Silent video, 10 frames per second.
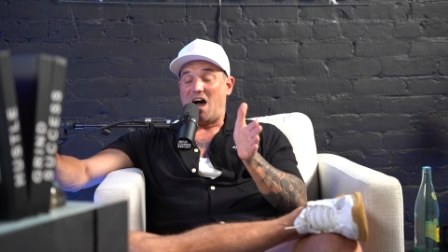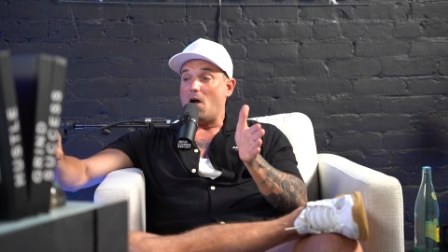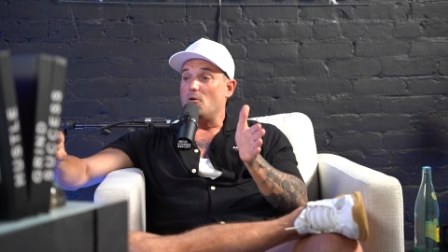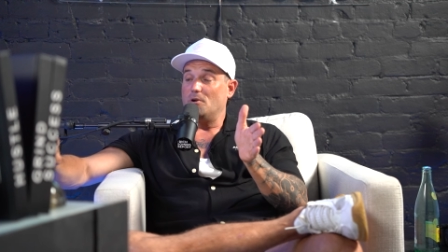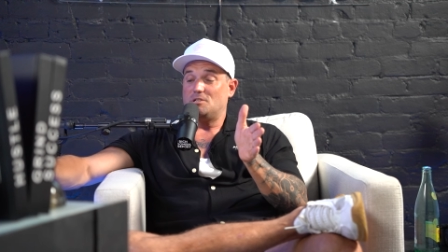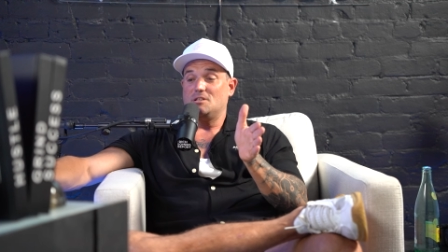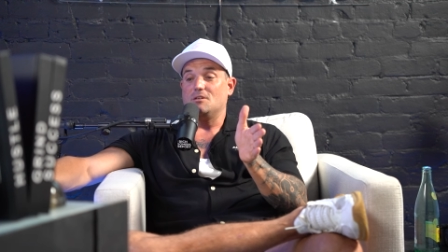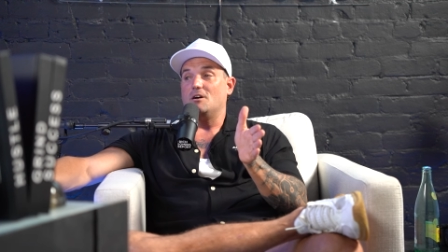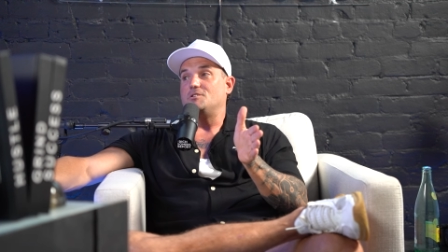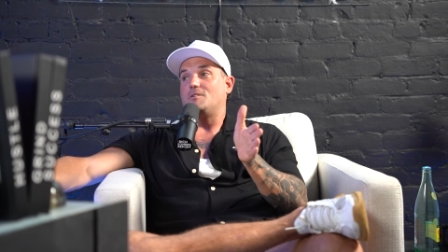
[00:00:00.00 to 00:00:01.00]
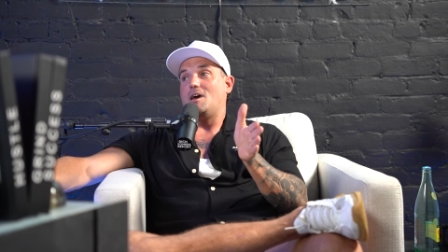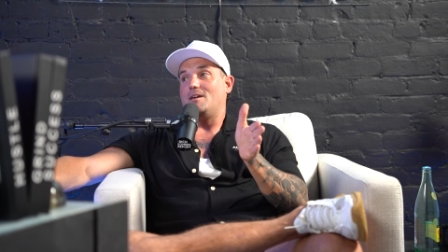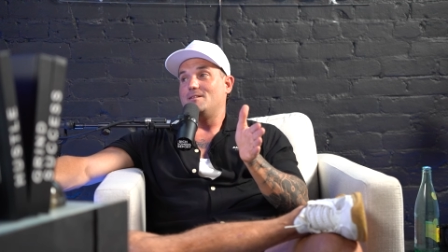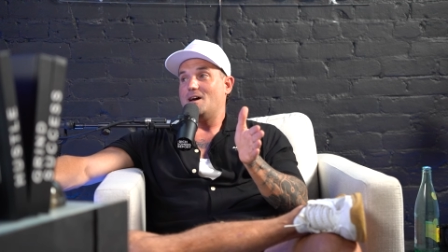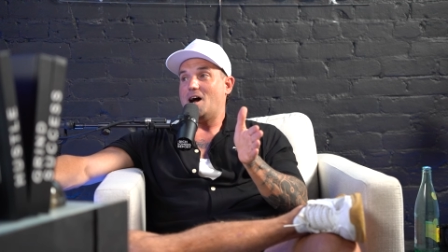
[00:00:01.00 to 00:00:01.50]
I would push it as long as you can.
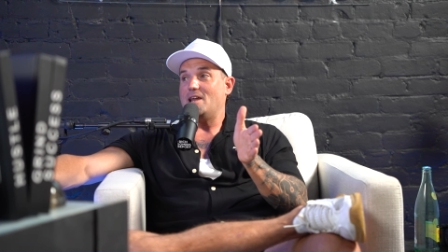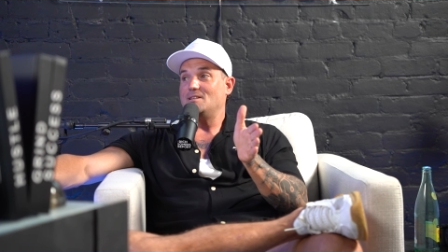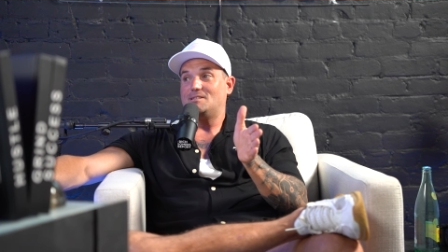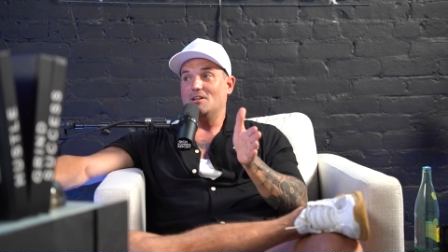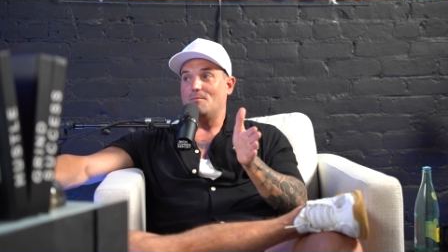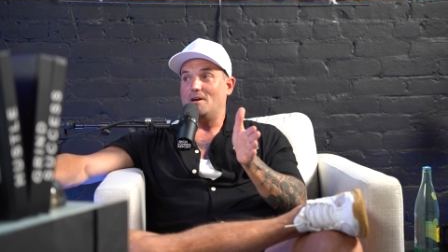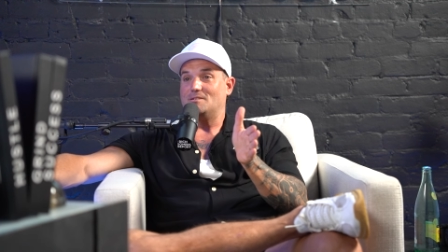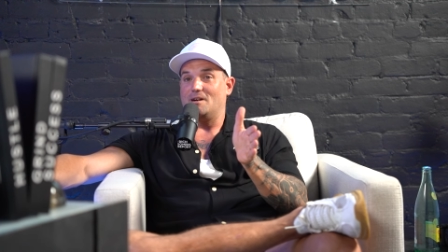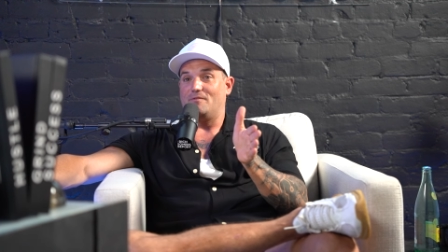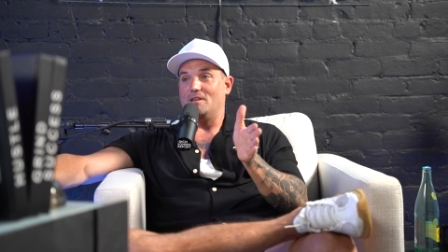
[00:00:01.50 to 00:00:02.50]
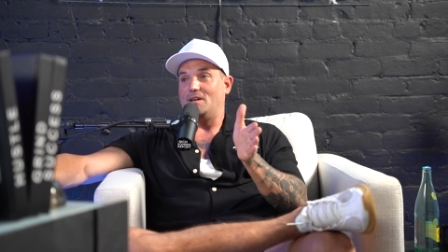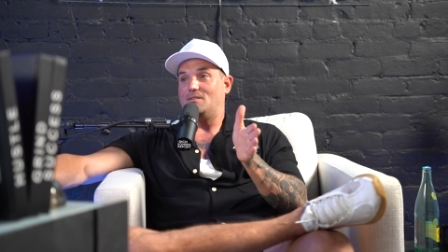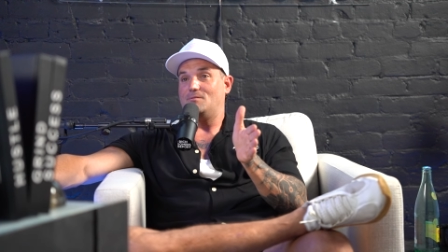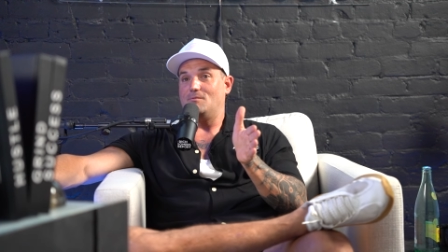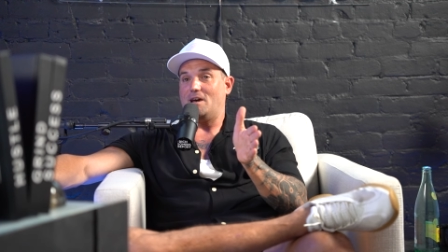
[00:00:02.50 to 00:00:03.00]
I didn't sell on my Instagram for like
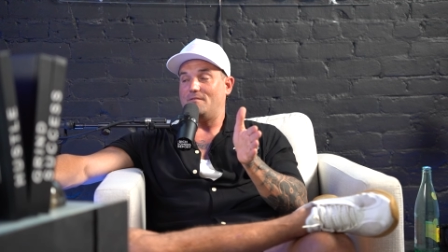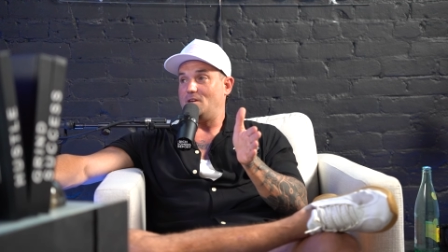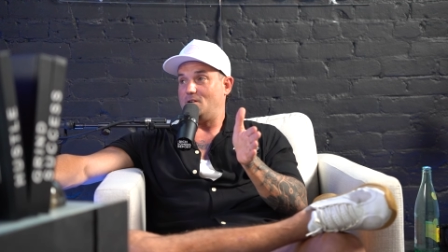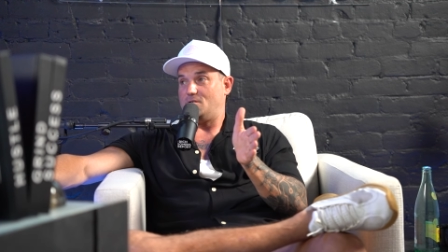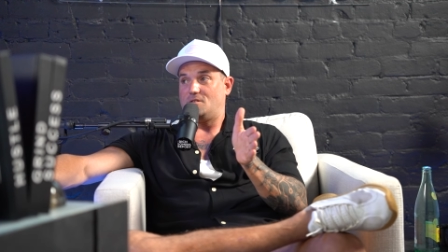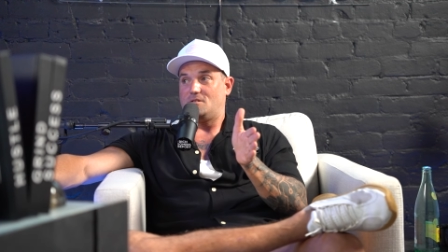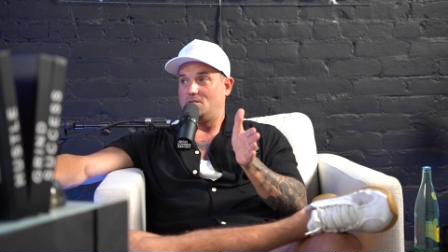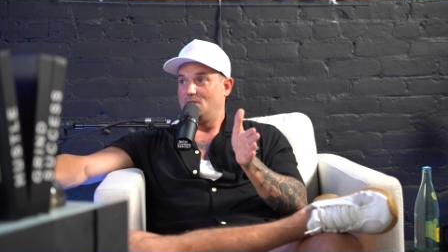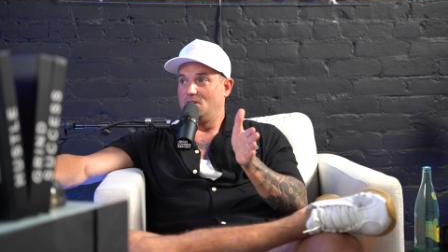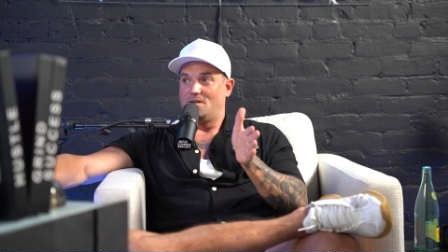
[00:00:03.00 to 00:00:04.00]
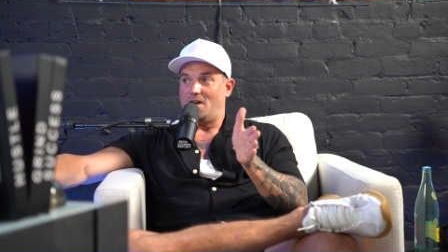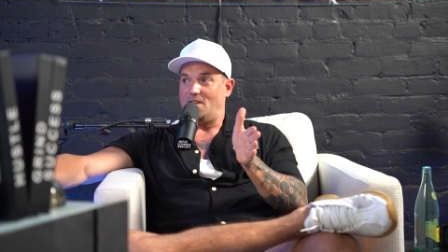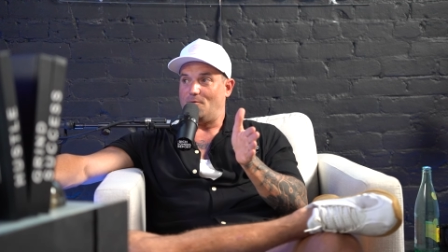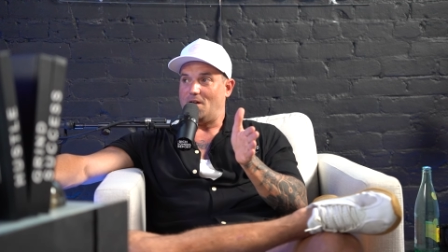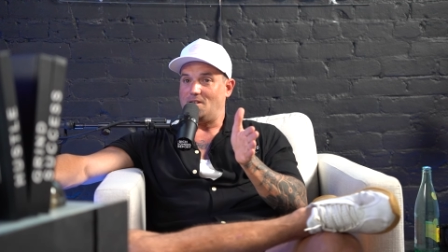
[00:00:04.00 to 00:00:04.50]
2.5 years.
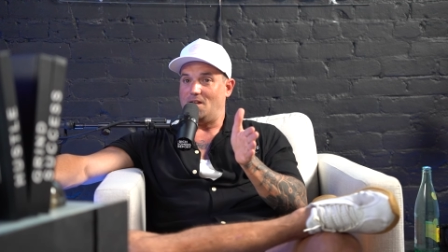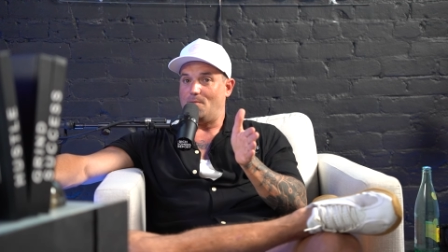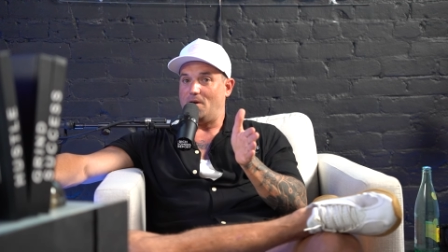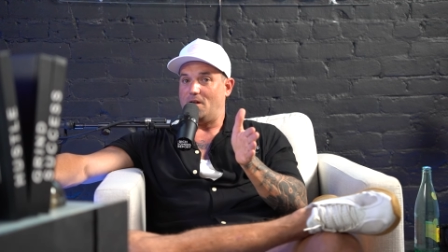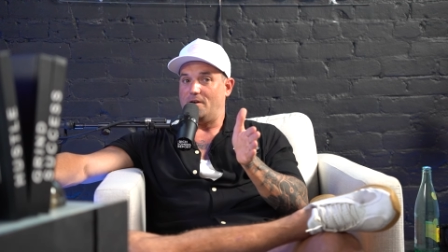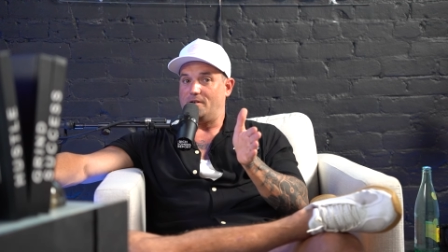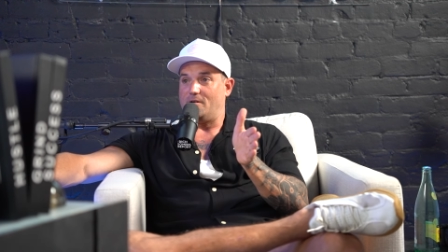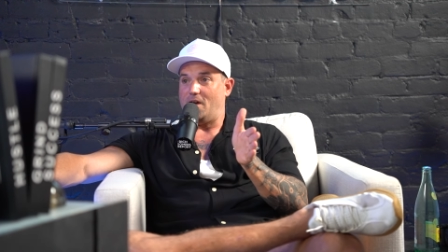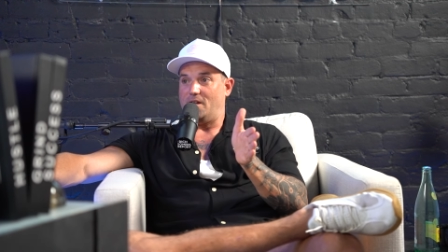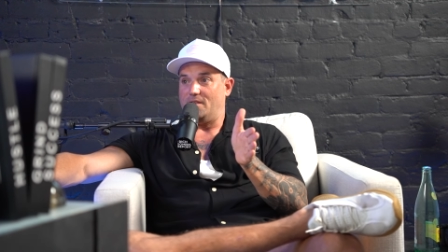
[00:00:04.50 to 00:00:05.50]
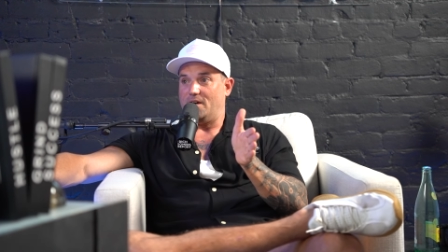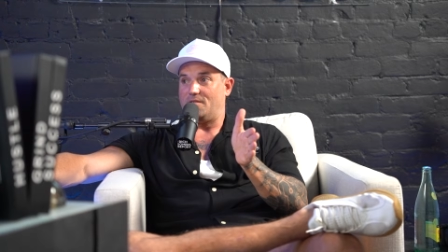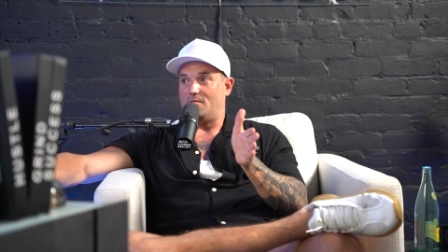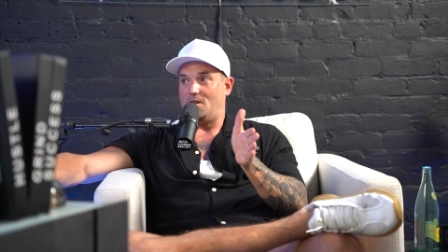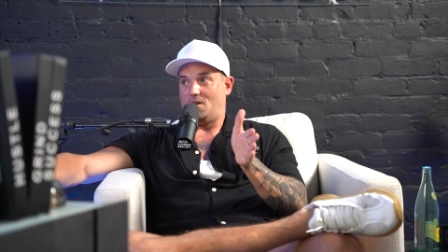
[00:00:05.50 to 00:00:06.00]
And then when I did, I made 100 grand in like
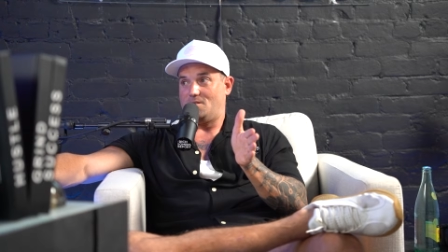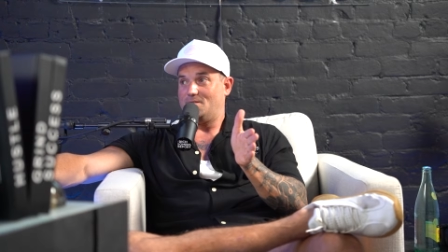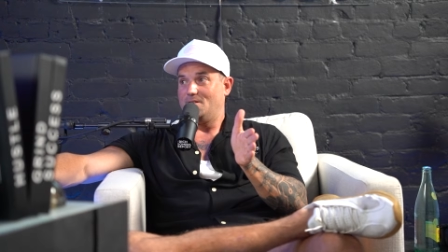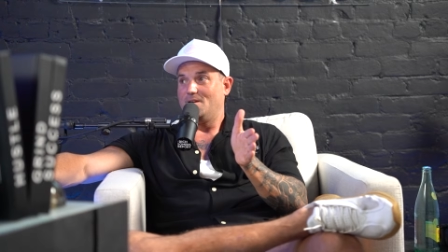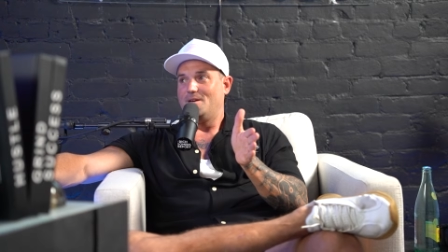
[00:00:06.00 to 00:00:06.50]
3 days.